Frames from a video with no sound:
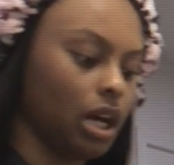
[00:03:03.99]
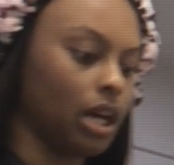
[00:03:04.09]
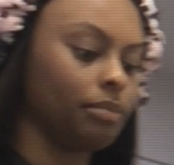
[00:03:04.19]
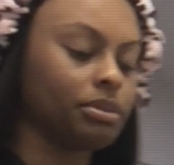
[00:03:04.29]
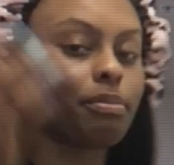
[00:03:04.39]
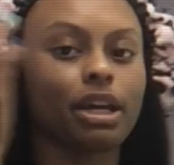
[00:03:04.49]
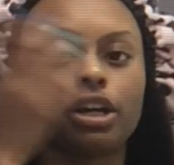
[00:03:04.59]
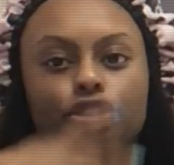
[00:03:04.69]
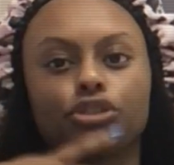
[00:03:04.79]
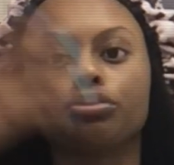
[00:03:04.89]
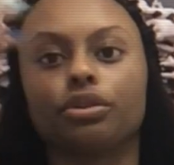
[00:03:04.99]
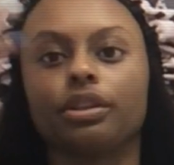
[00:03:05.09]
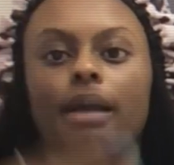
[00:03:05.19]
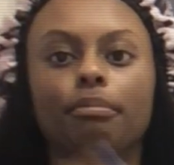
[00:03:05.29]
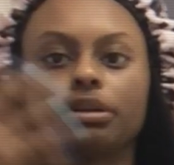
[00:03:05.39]
um, to make sure
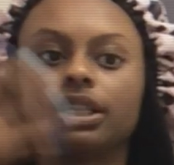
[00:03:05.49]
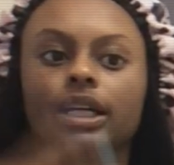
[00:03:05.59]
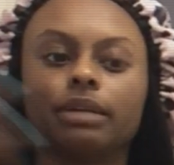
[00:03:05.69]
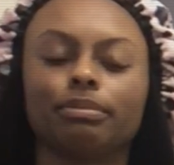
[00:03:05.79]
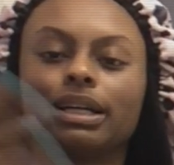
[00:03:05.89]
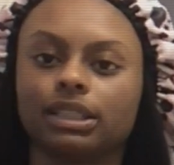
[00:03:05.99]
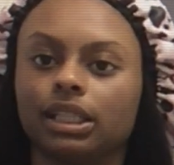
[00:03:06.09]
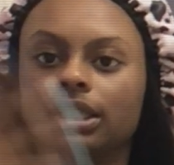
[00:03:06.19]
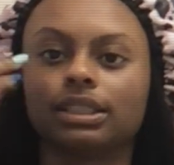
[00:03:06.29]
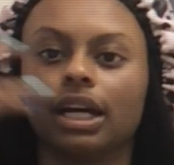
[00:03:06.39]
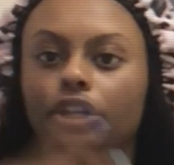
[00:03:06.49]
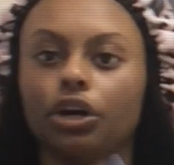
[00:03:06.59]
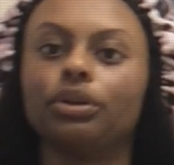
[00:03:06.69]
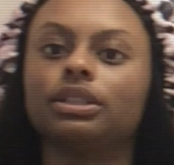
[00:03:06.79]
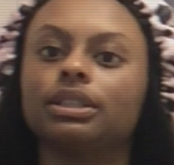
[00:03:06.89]
that I'm protecting my skin because I
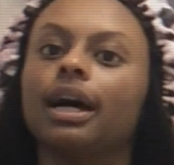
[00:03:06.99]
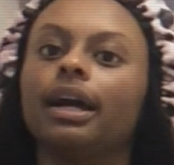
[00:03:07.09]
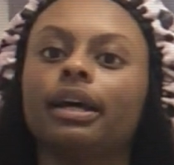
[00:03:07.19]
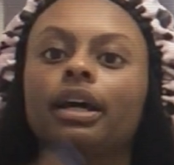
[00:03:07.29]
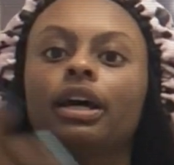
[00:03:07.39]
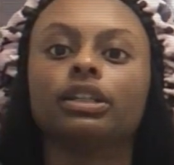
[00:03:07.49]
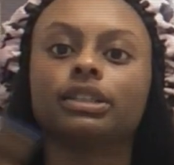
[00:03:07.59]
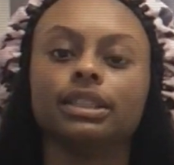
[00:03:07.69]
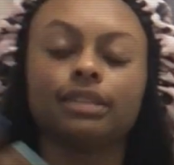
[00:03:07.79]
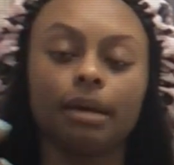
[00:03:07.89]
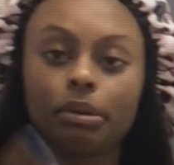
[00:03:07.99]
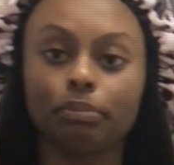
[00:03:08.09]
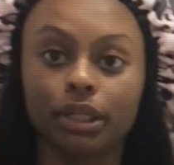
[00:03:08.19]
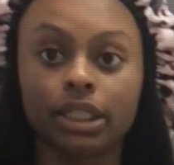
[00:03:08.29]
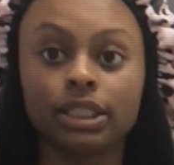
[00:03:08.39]
noticed that since I've been
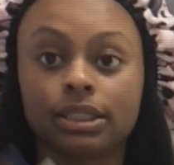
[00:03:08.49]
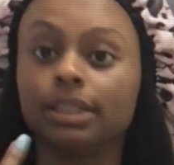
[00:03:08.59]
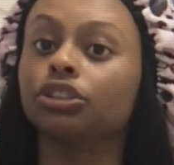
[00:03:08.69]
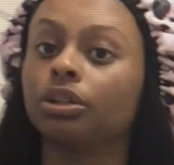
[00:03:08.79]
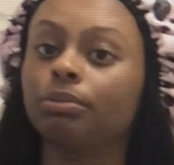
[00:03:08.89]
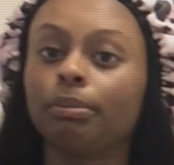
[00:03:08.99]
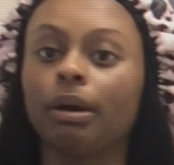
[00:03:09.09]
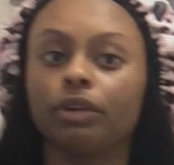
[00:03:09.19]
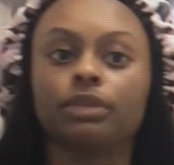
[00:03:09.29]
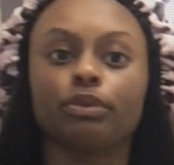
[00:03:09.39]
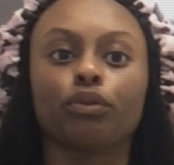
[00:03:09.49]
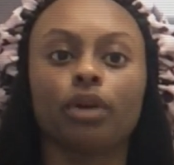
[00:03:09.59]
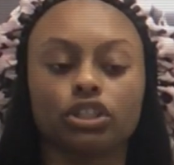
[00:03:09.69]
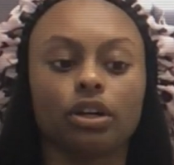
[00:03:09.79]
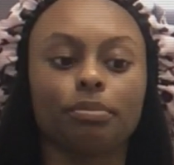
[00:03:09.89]
putting sunscreen on my face before
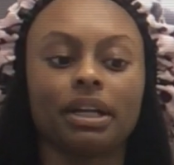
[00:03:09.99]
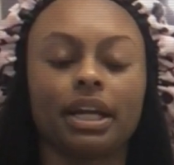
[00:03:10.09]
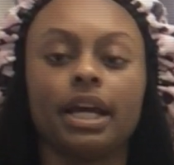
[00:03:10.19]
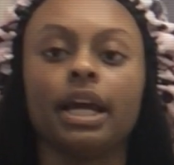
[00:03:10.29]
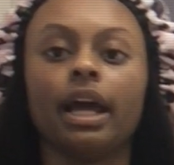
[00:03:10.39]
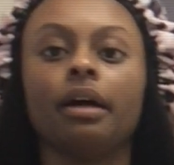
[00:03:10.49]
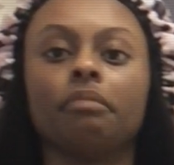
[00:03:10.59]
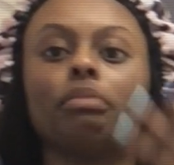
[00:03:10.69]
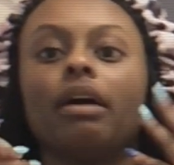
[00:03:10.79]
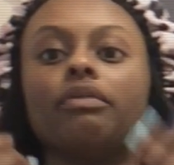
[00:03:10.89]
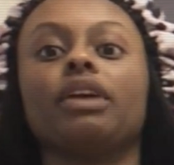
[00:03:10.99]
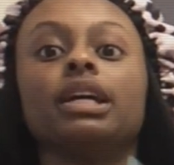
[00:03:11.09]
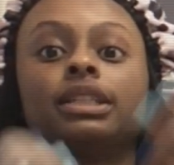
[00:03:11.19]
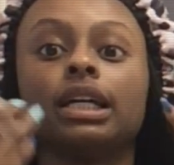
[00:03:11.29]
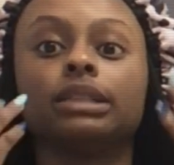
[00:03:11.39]
I start my day, my
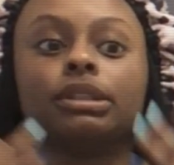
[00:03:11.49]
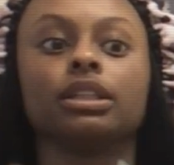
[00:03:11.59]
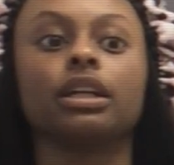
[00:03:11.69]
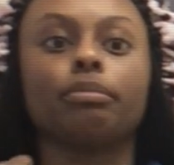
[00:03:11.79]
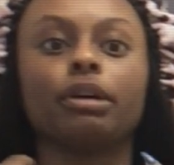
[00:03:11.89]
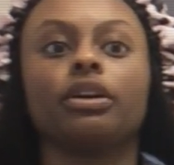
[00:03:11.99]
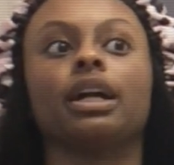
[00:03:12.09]
face has been looking better.